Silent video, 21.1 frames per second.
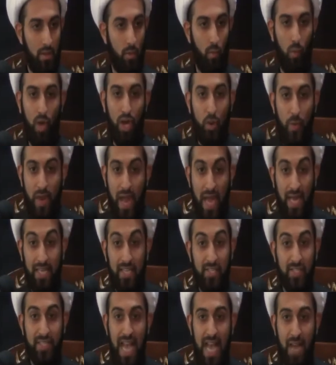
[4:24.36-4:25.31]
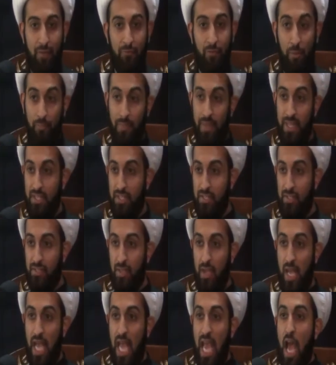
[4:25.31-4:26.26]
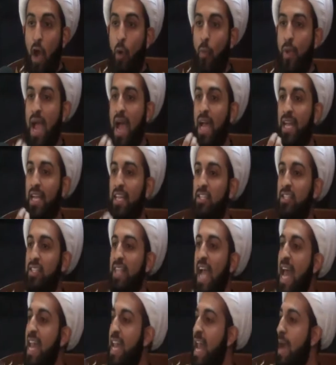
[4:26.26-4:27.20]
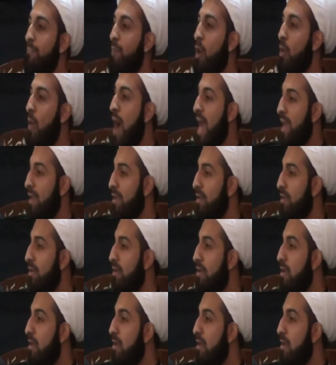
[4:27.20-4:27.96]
What do we understand from this? We understand, number one,